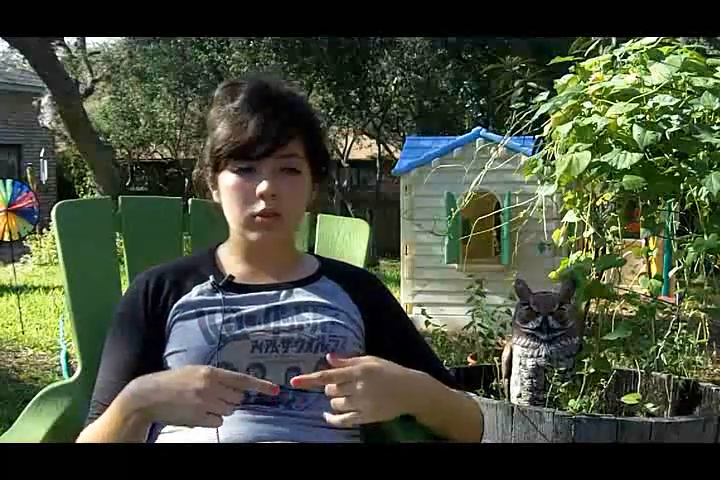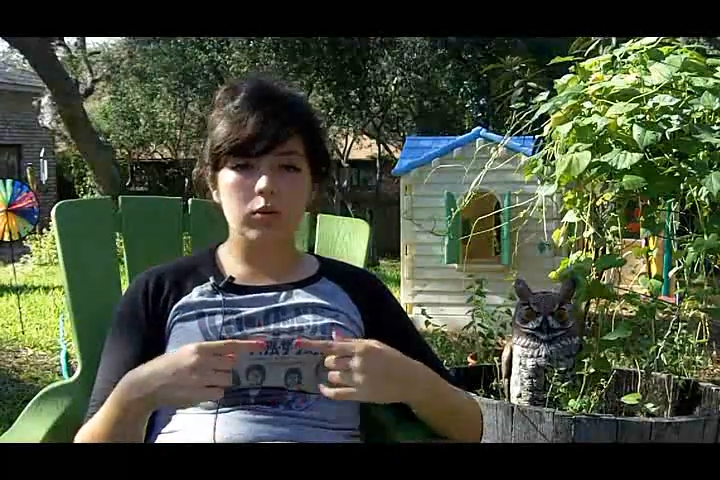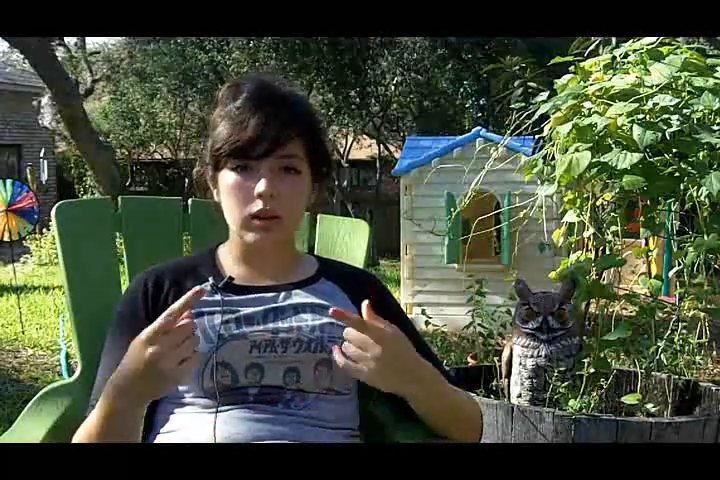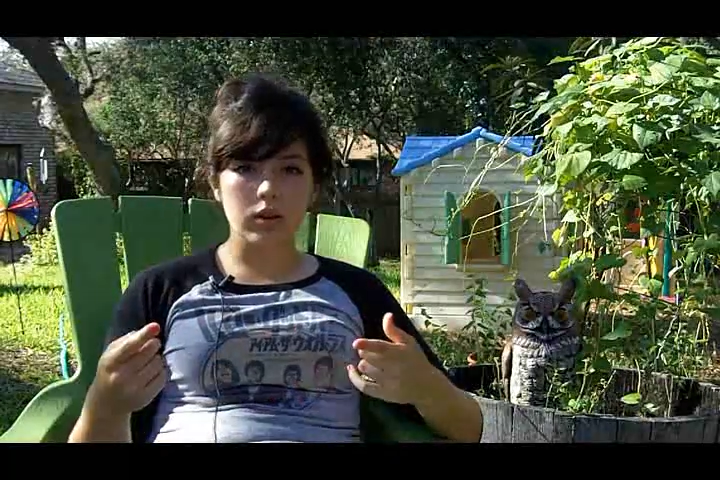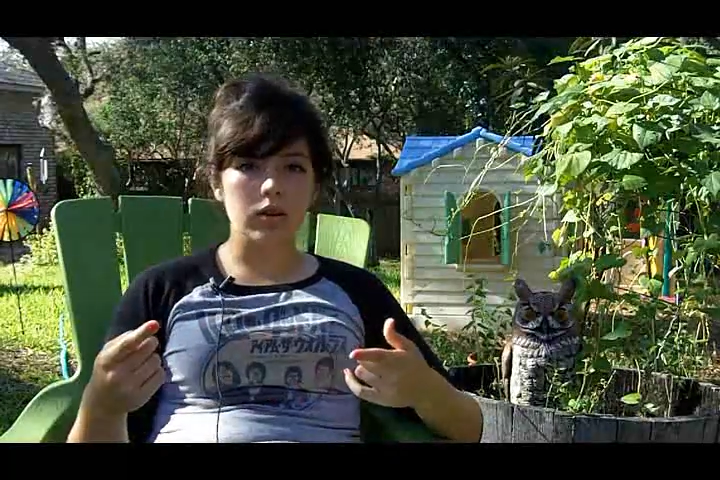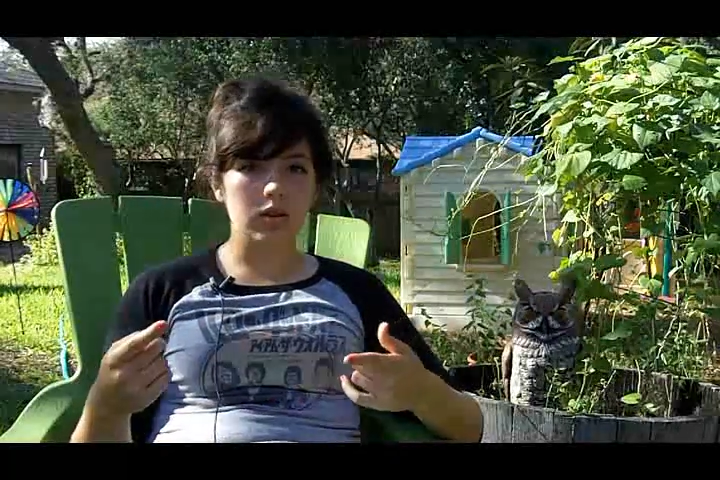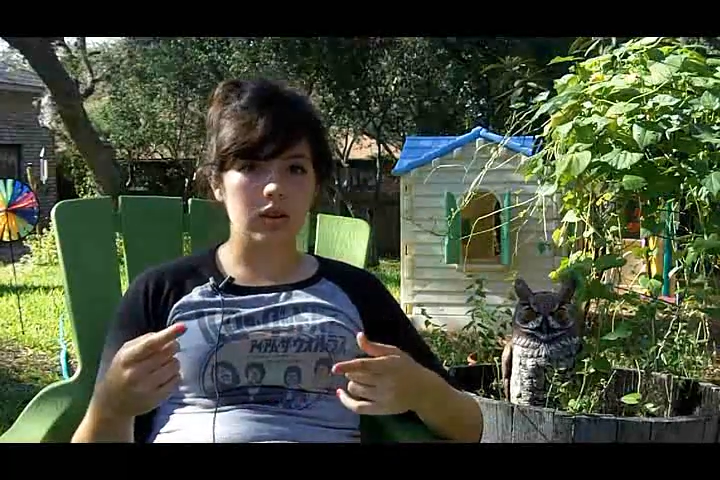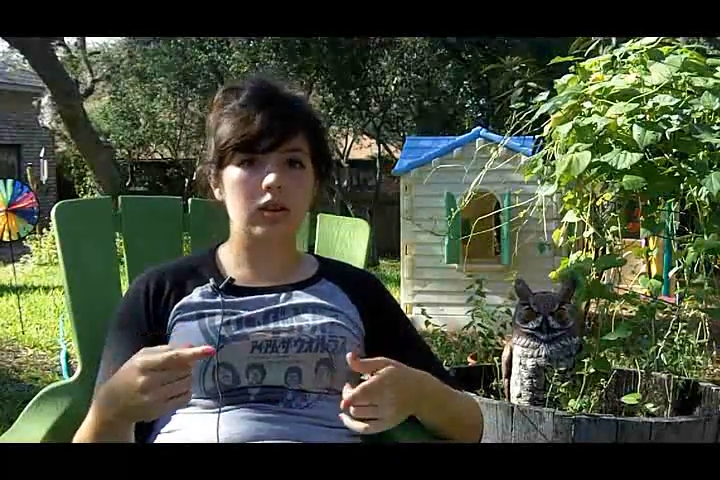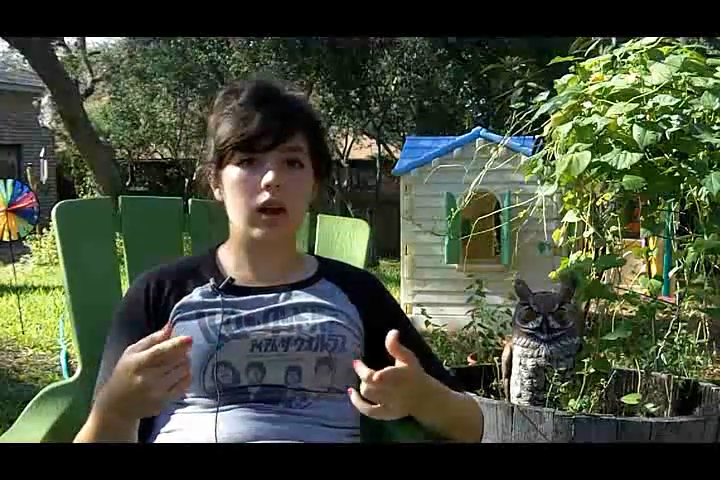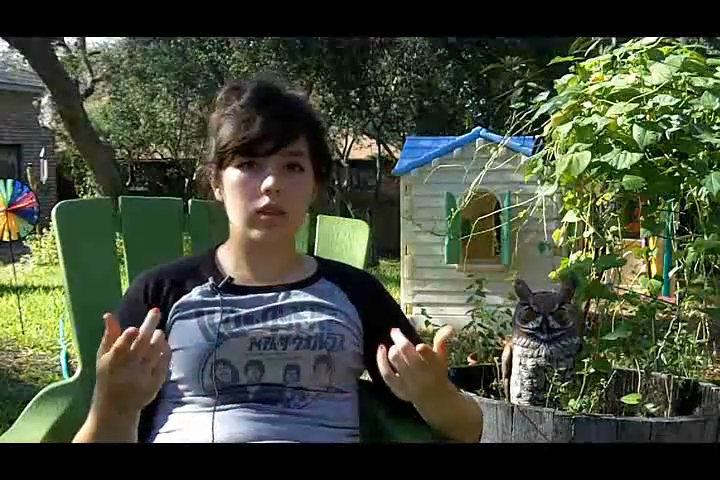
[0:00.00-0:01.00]
quicker
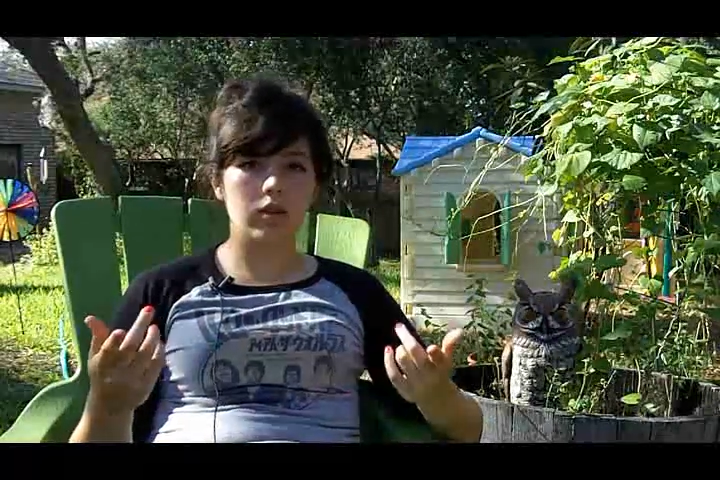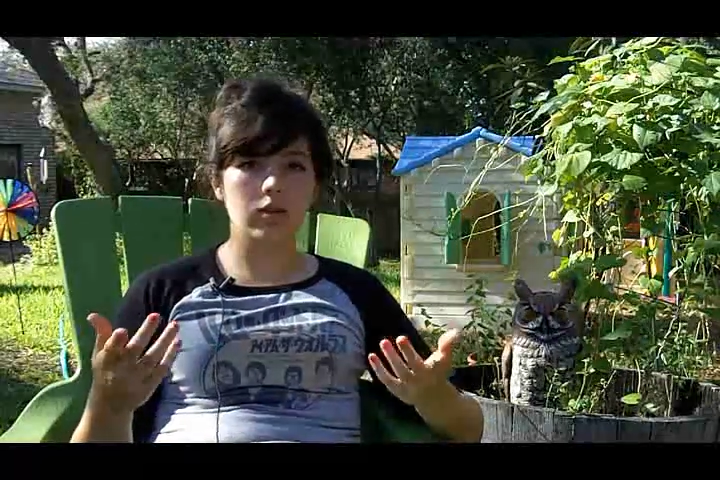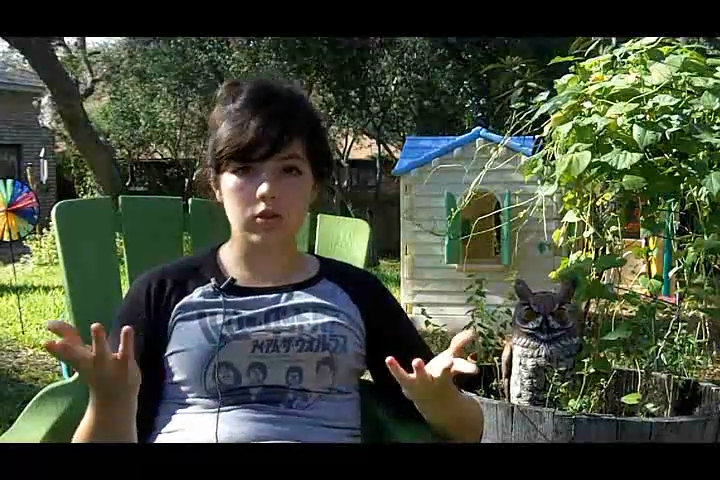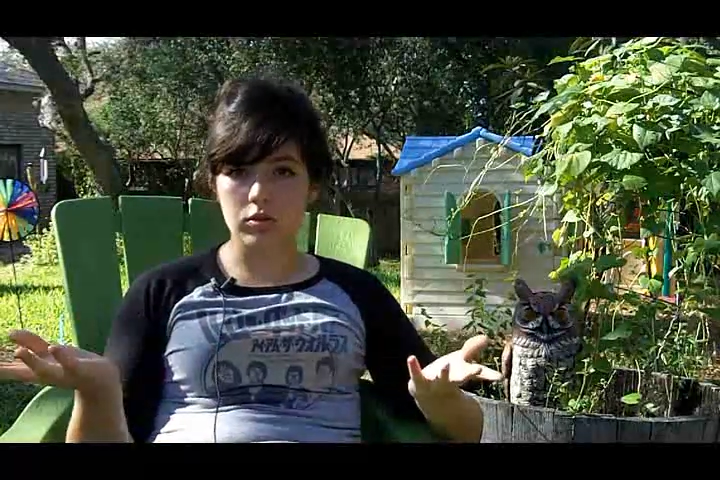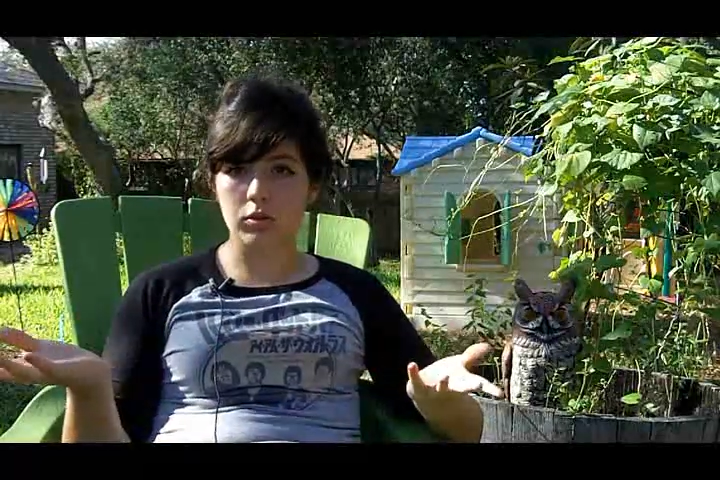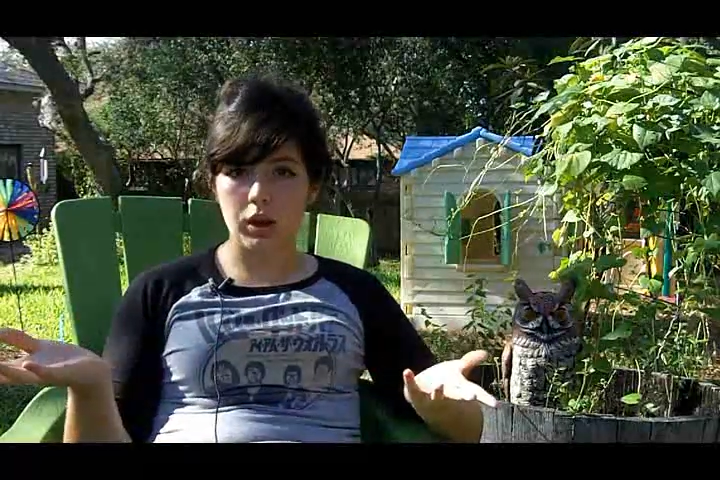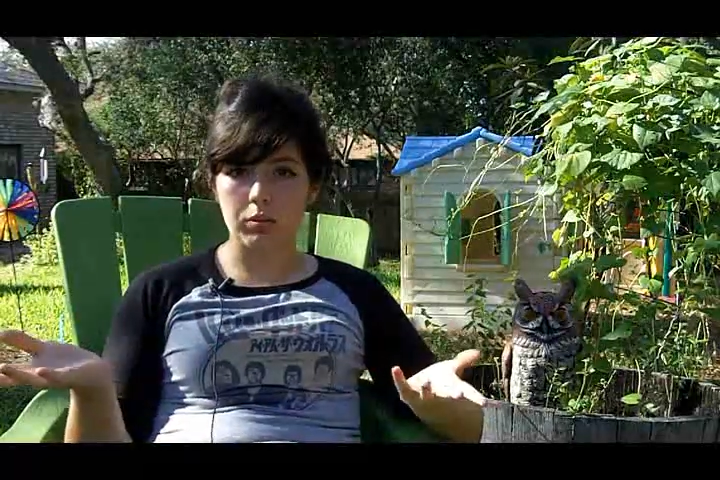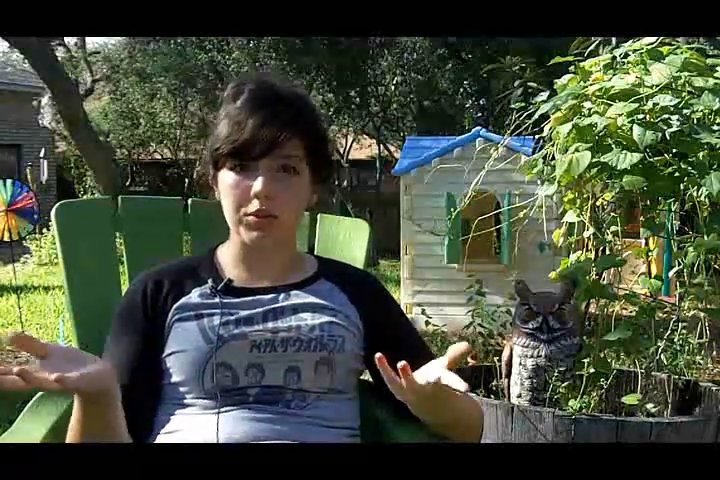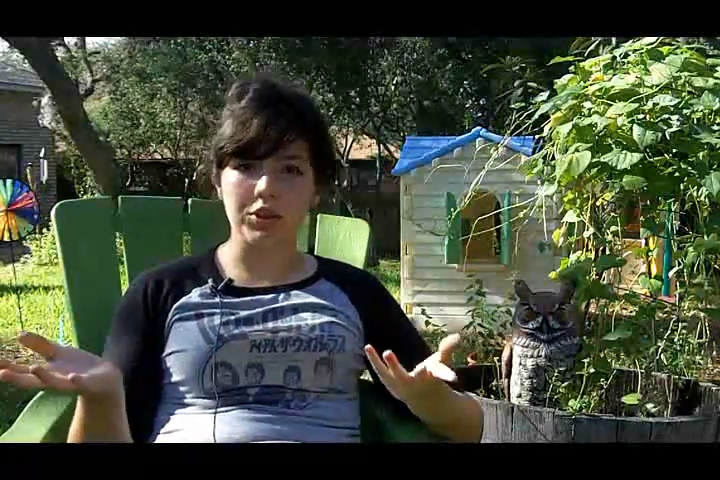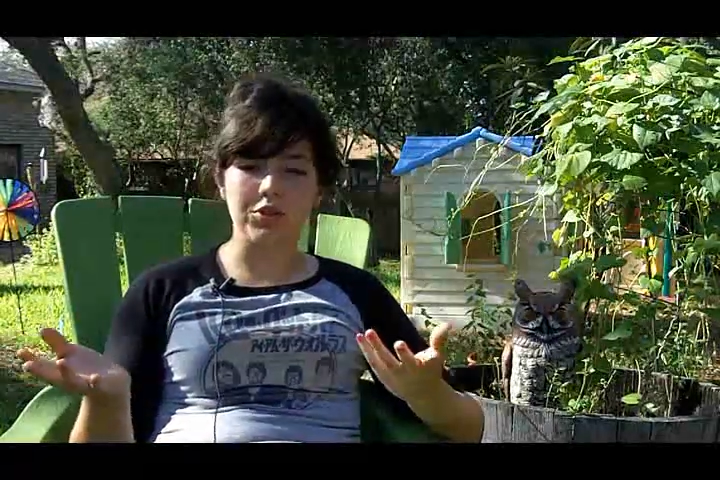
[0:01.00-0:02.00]
than the other general
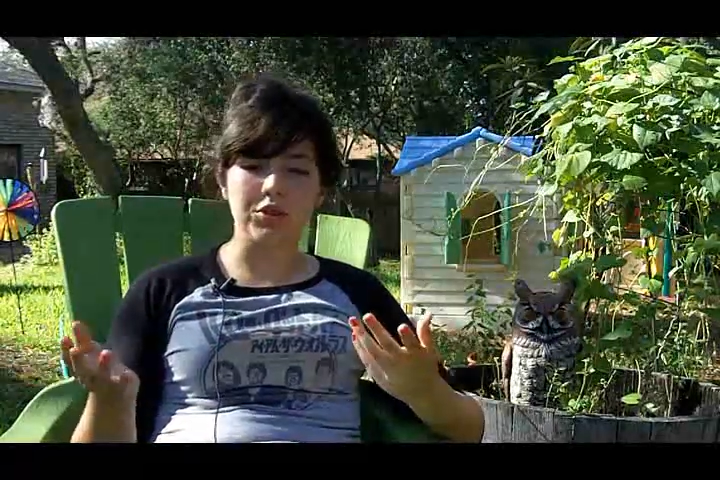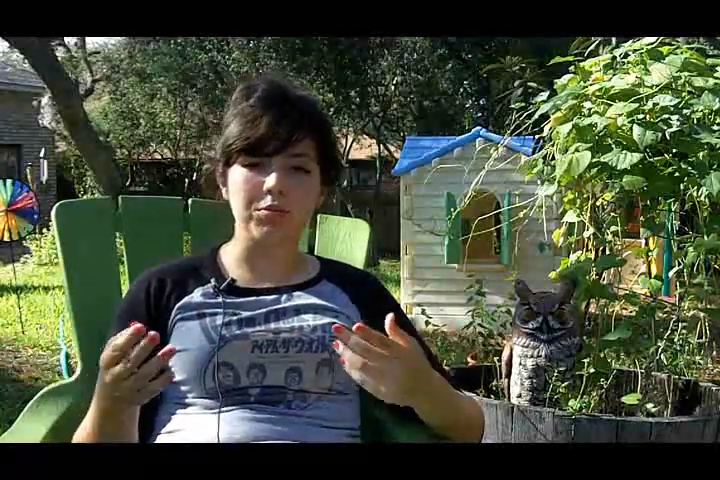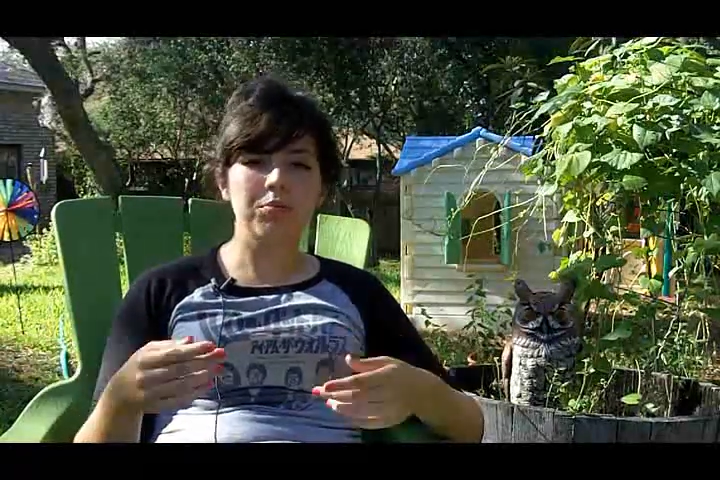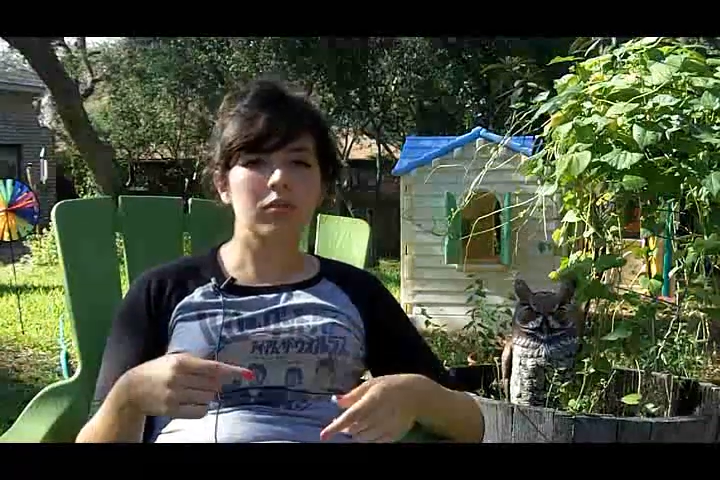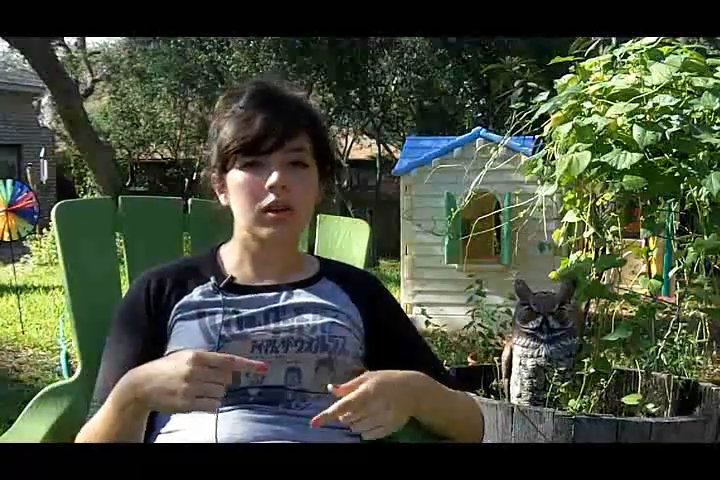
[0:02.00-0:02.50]
population,